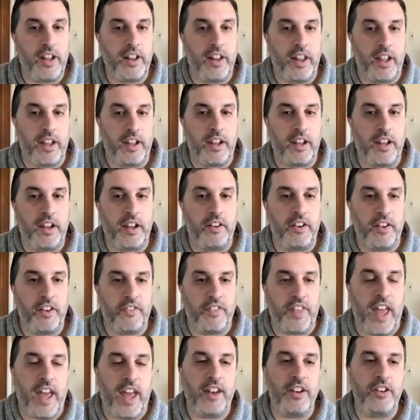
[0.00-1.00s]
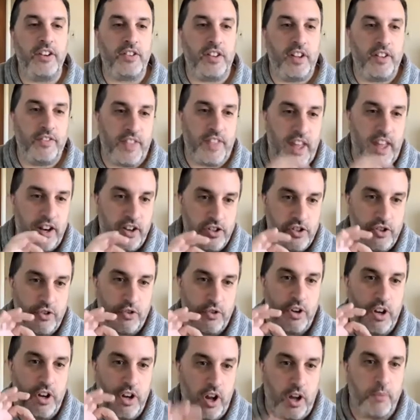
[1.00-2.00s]
Like if that is your
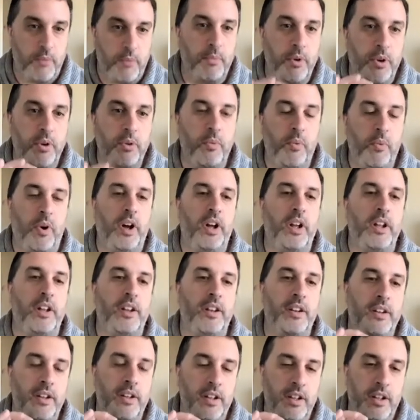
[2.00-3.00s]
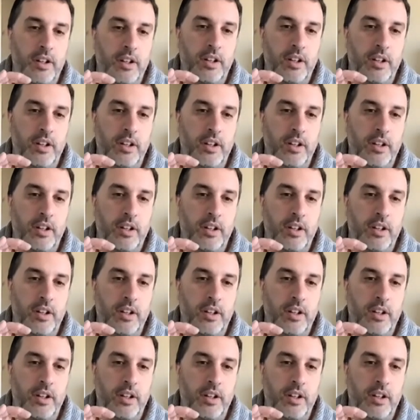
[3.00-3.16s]
number one